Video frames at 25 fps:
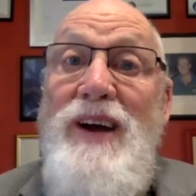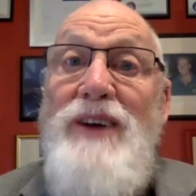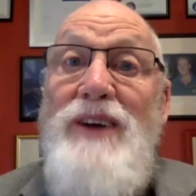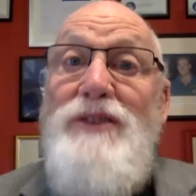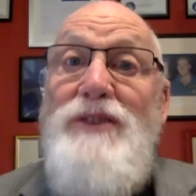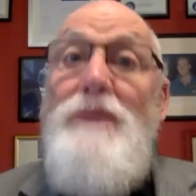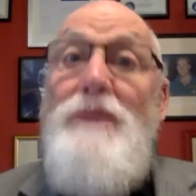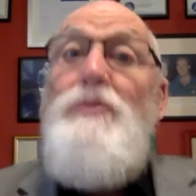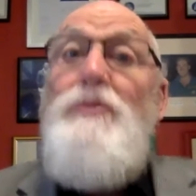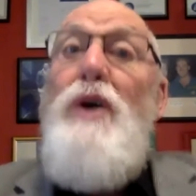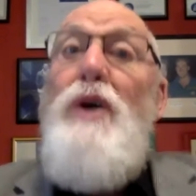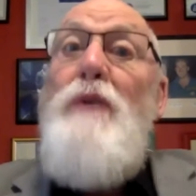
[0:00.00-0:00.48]

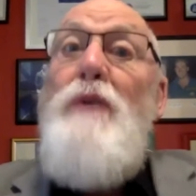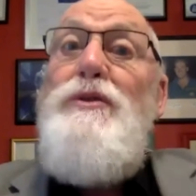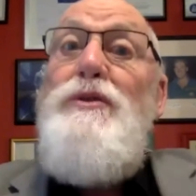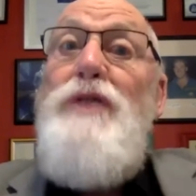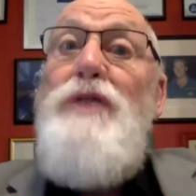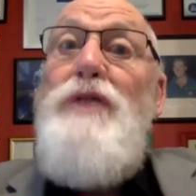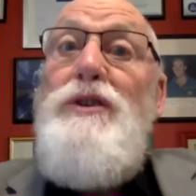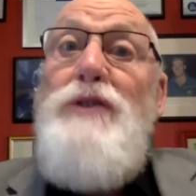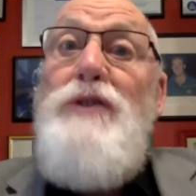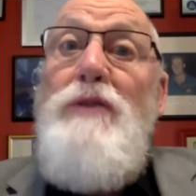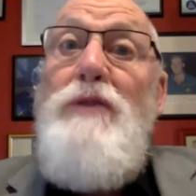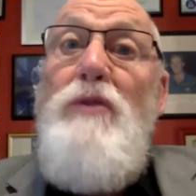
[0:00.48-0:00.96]
Sometimes
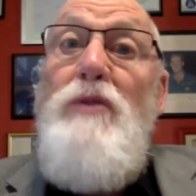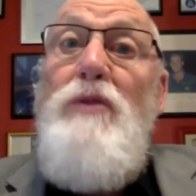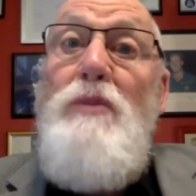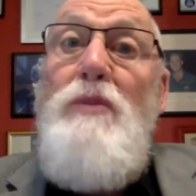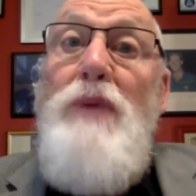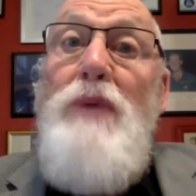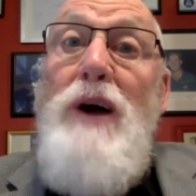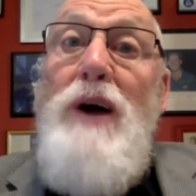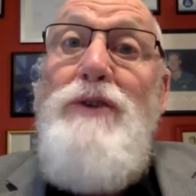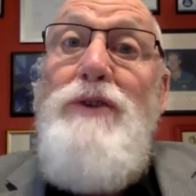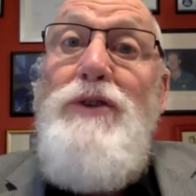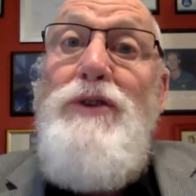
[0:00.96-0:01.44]
they're several
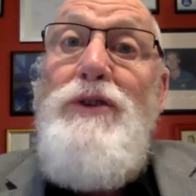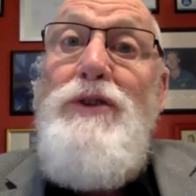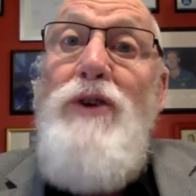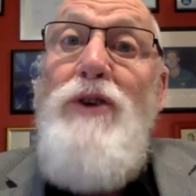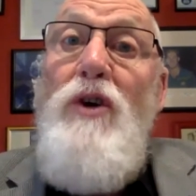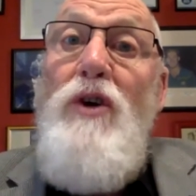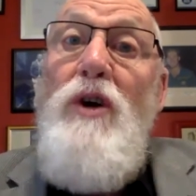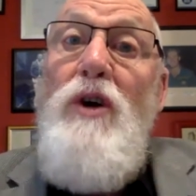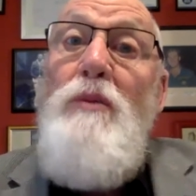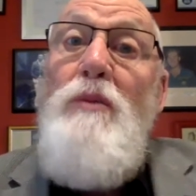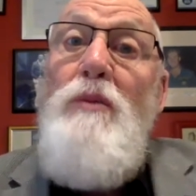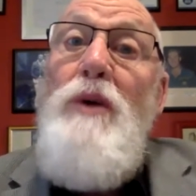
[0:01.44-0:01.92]
pages
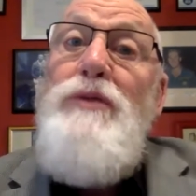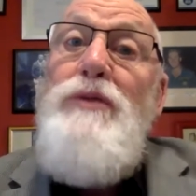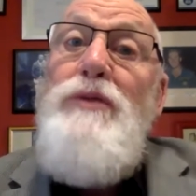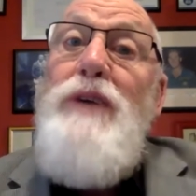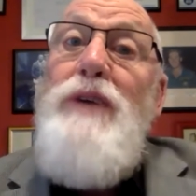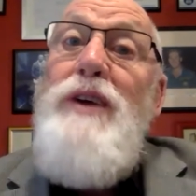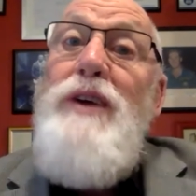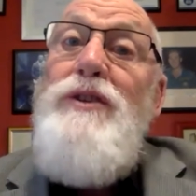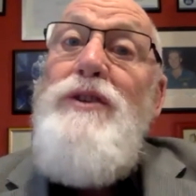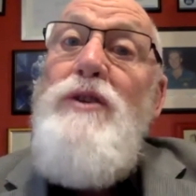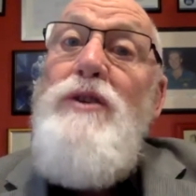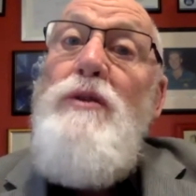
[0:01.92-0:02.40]
long, and what
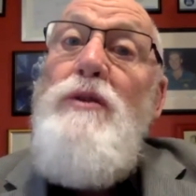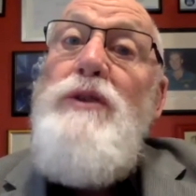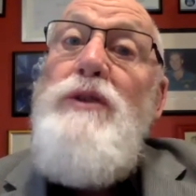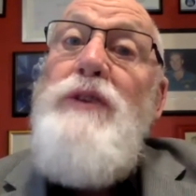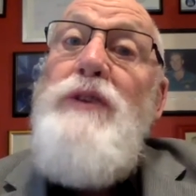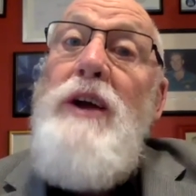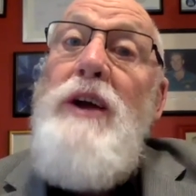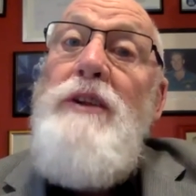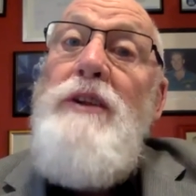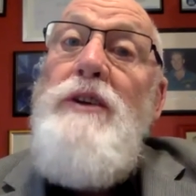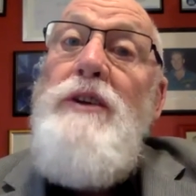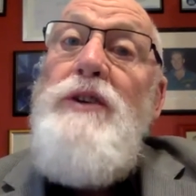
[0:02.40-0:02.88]
they do is
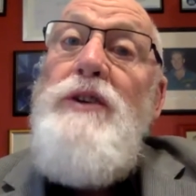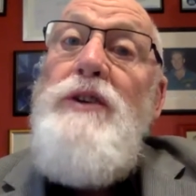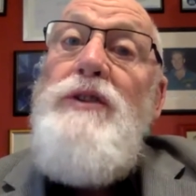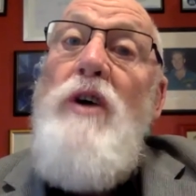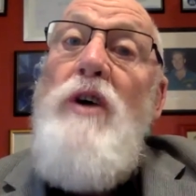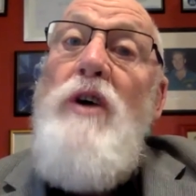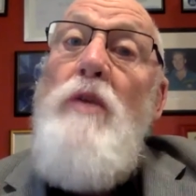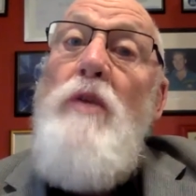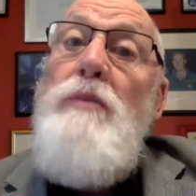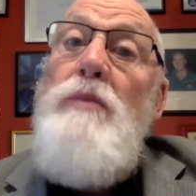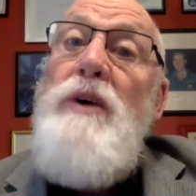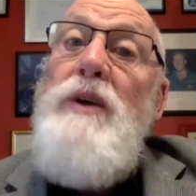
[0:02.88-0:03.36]
they list
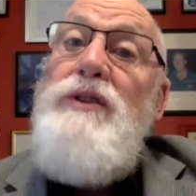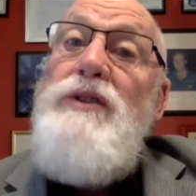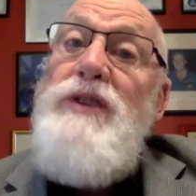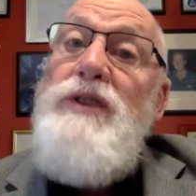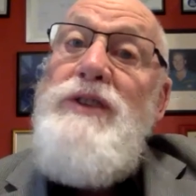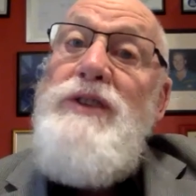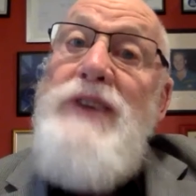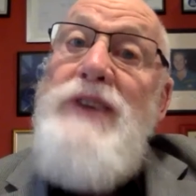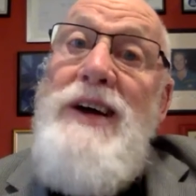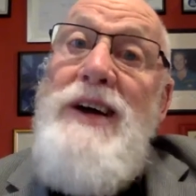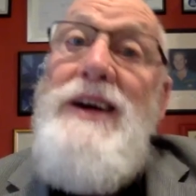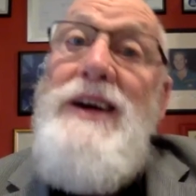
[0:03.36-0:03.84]
a whole bunch
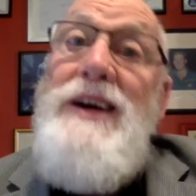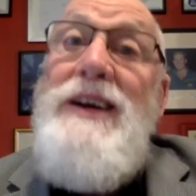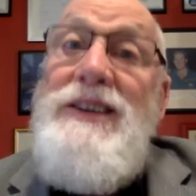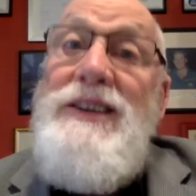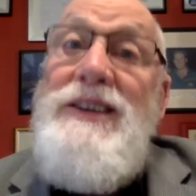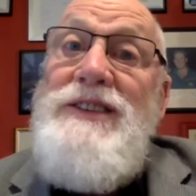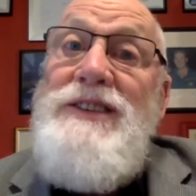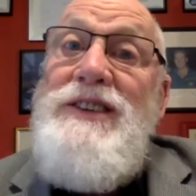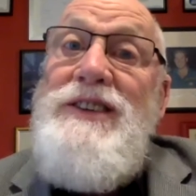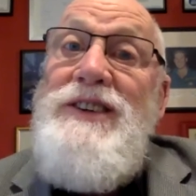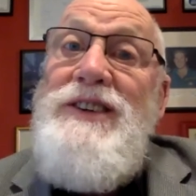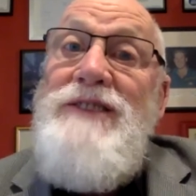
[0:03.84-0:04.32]
of
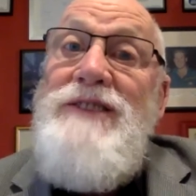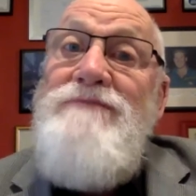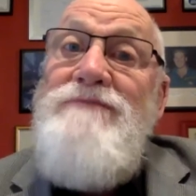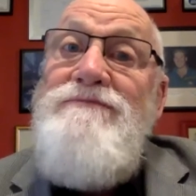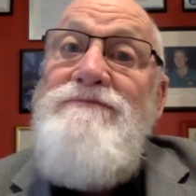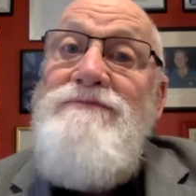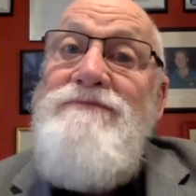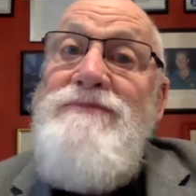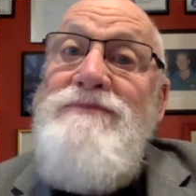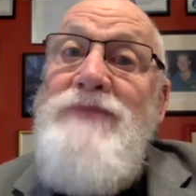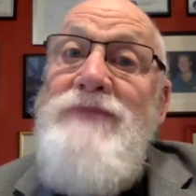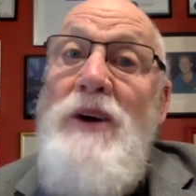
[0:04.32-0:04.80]
tasks.
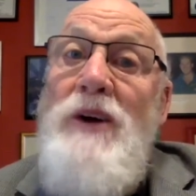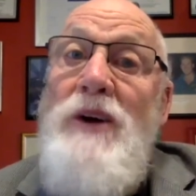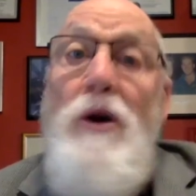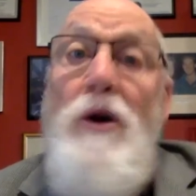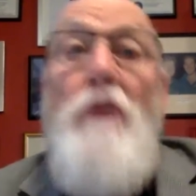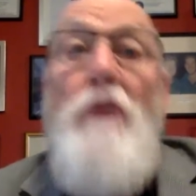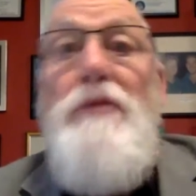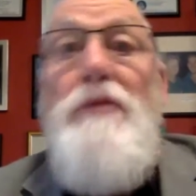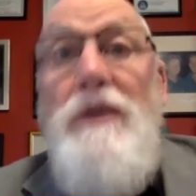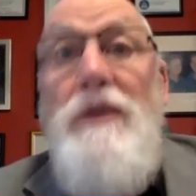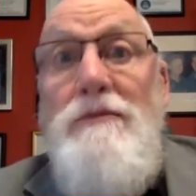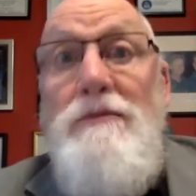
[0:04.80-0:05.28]
And
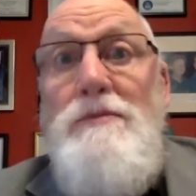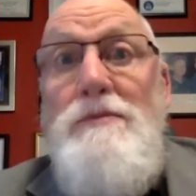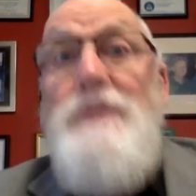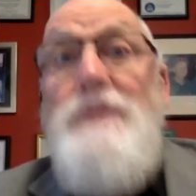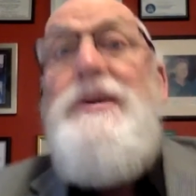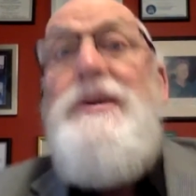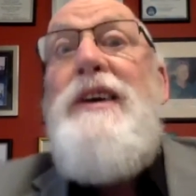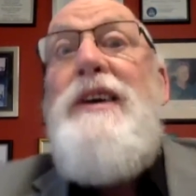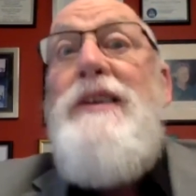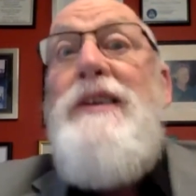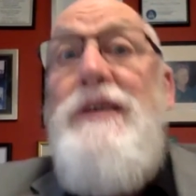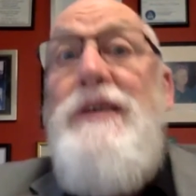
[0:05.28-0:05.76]
often,
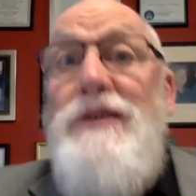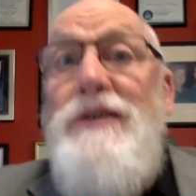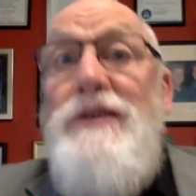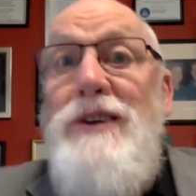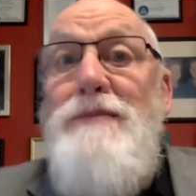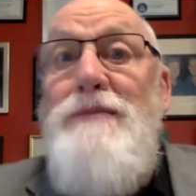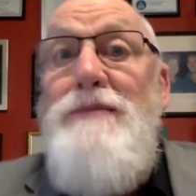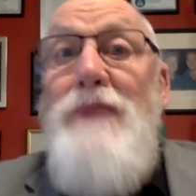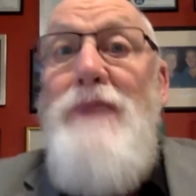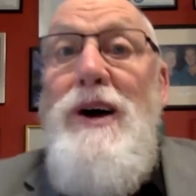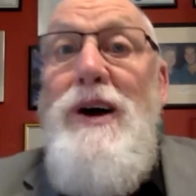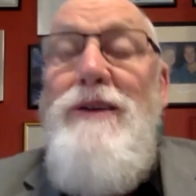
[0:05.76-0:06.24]
particularly
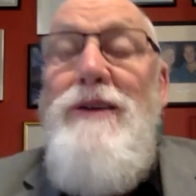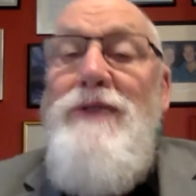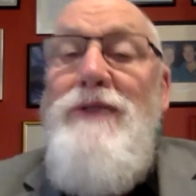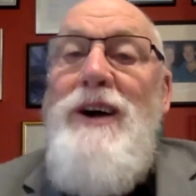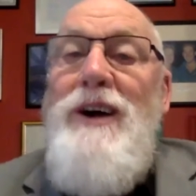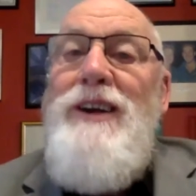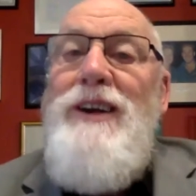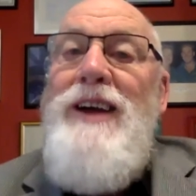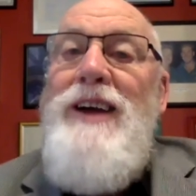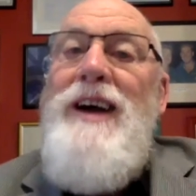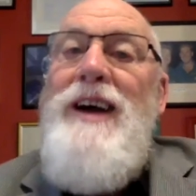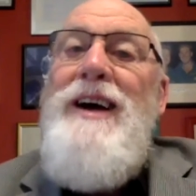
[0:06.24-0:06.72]

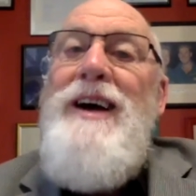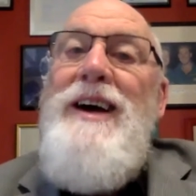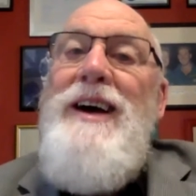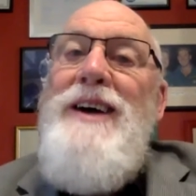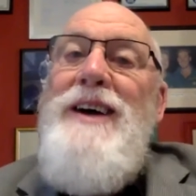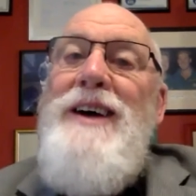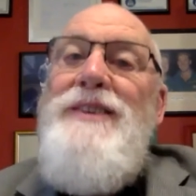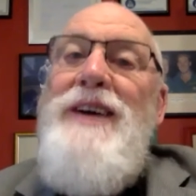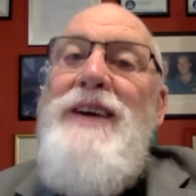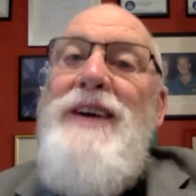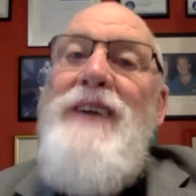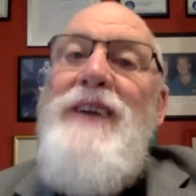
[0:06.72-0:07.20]
demotivating,
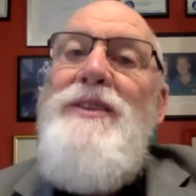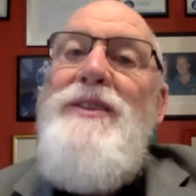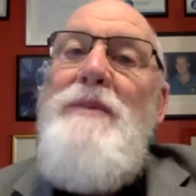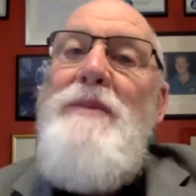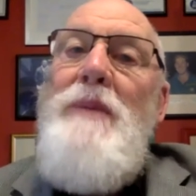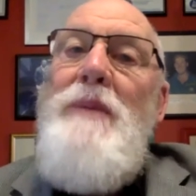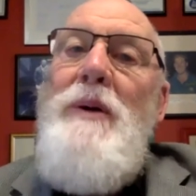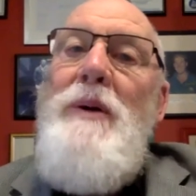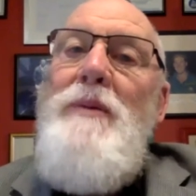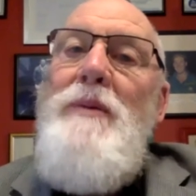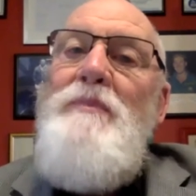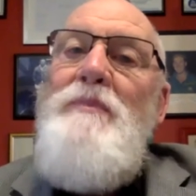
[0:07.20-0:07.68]
down the
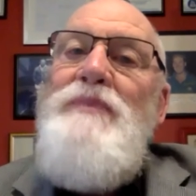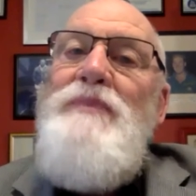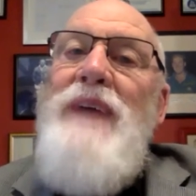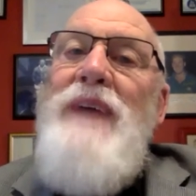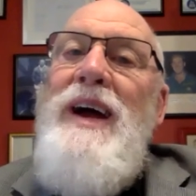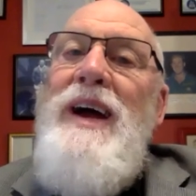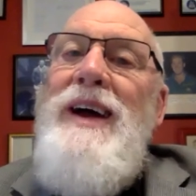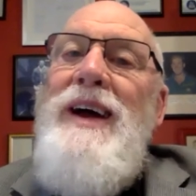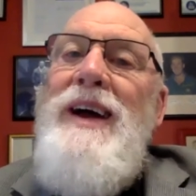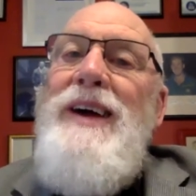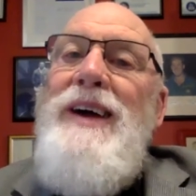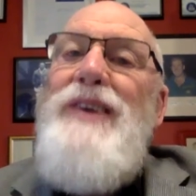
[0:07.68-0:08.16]
bottom,
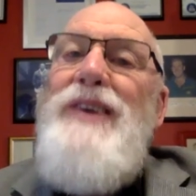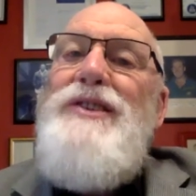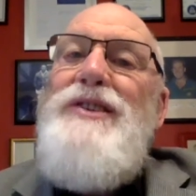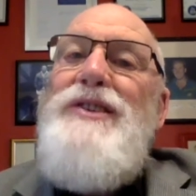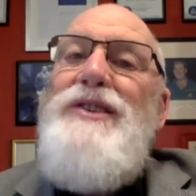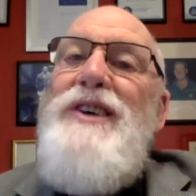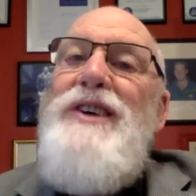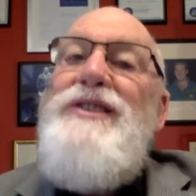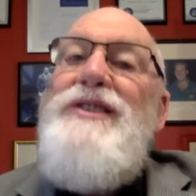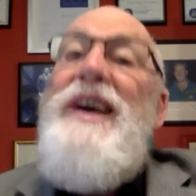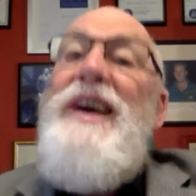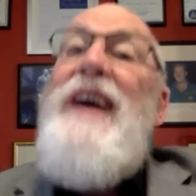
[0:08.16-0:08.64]
it
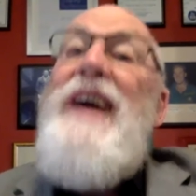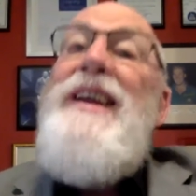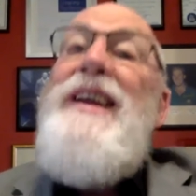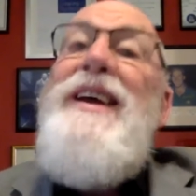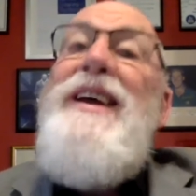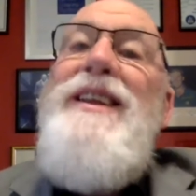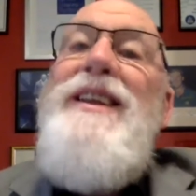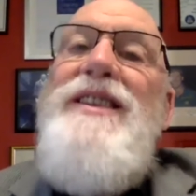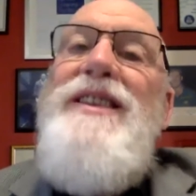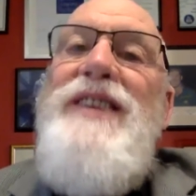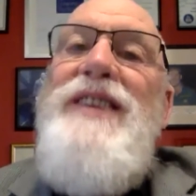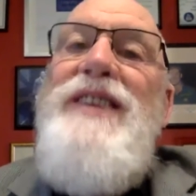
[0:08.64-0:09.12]
says, and
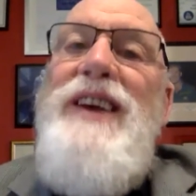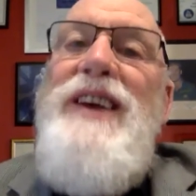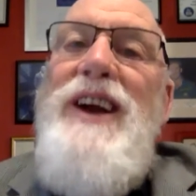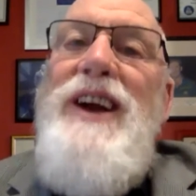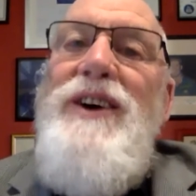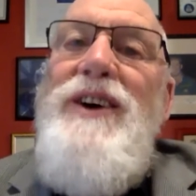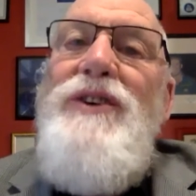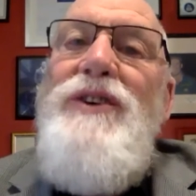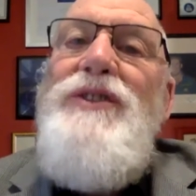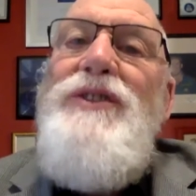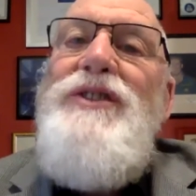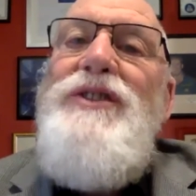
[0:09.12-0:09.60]
anything
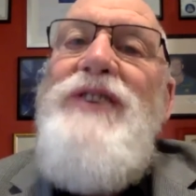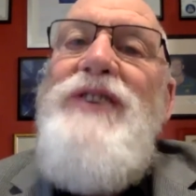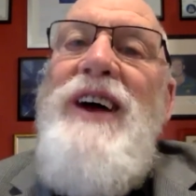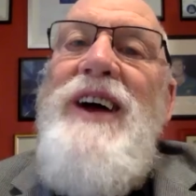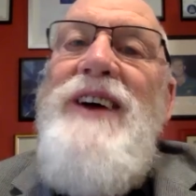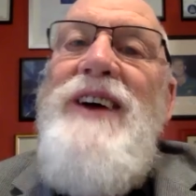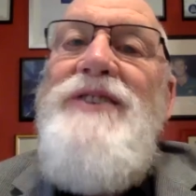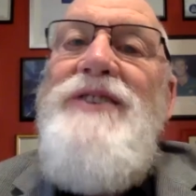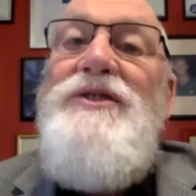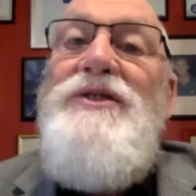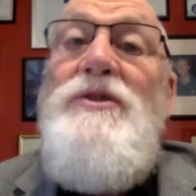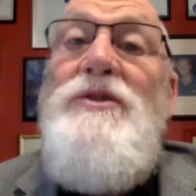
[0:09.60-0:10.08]
else
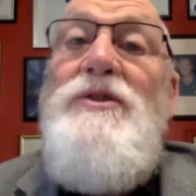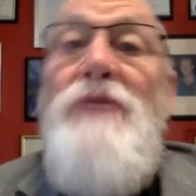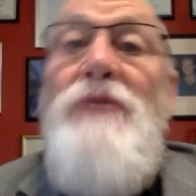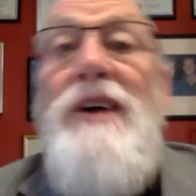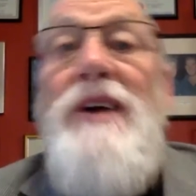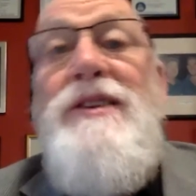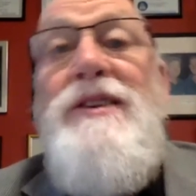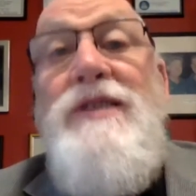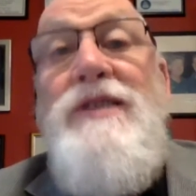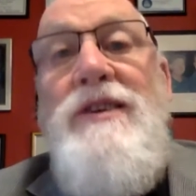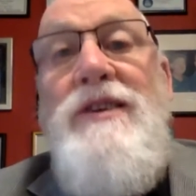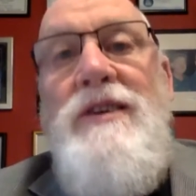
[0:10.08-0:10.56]
as
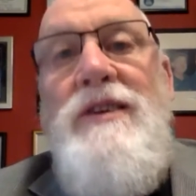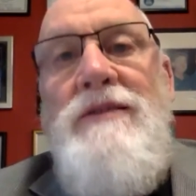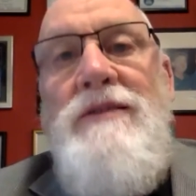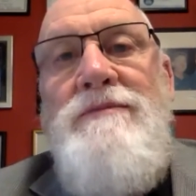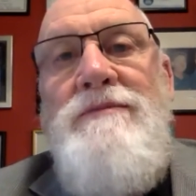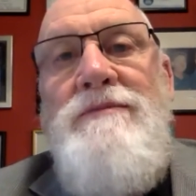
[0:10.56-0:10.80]
directed.